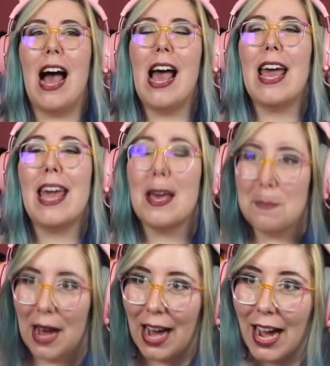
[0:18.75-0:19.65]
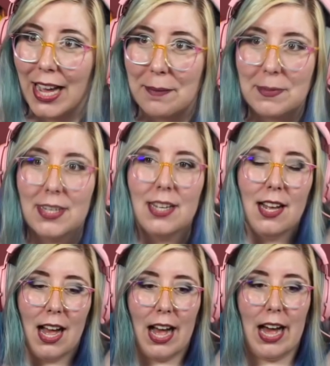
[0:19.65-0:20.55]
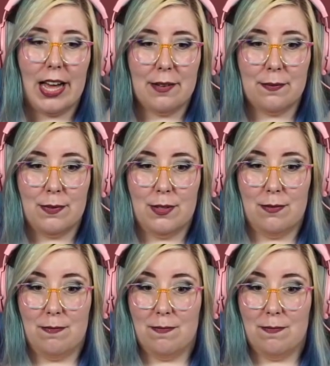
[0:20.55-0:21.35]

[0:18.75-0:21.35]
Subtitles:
I am hyped. I've